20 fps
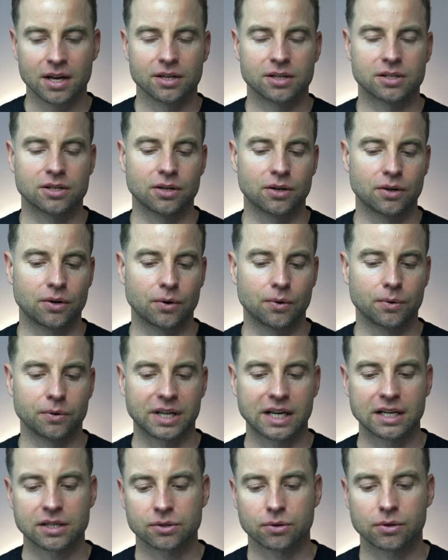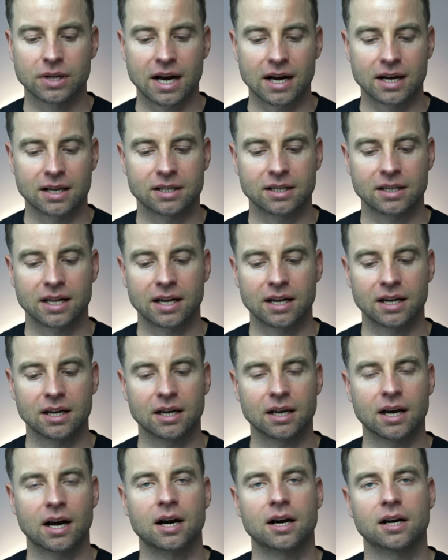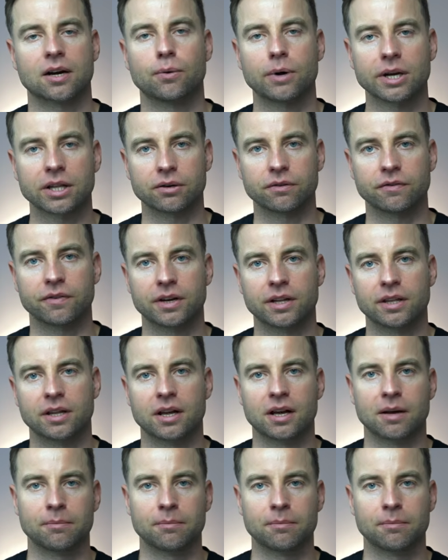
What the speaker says: So thanks to that, they are quite often